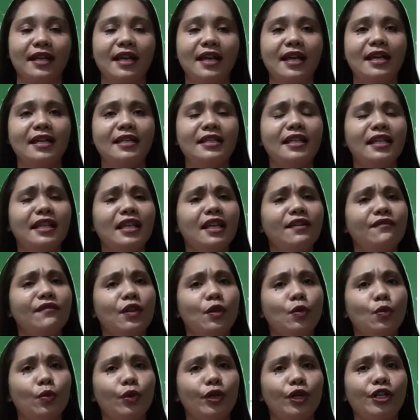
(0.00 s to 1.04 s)
The given
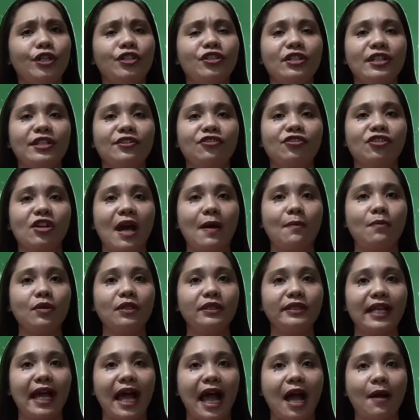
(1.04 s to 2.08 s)
words are jumbled
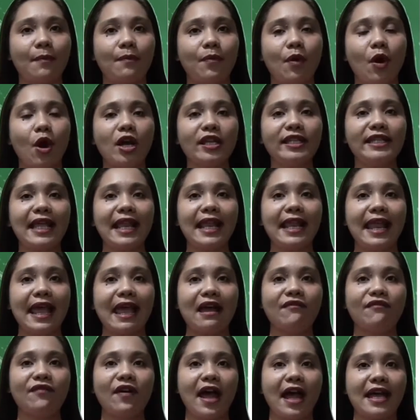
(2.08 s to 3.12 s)
up on the
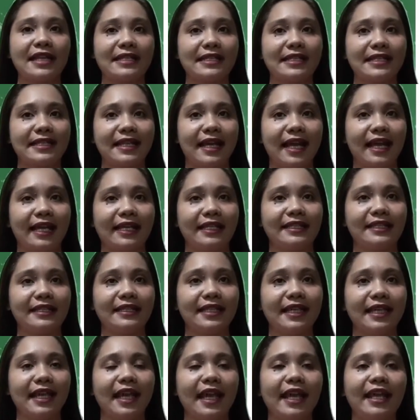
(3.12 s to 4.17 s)
left-hand side
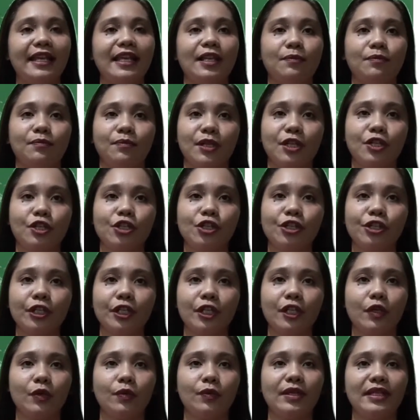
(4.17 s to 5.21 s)
and a picture
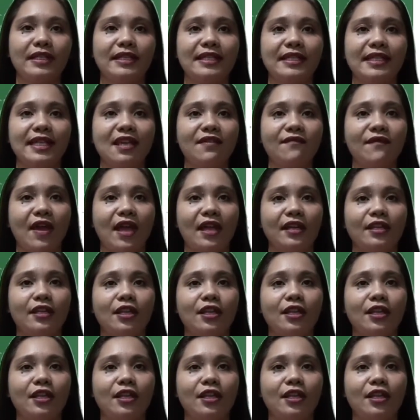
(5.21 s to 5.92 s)
clue is given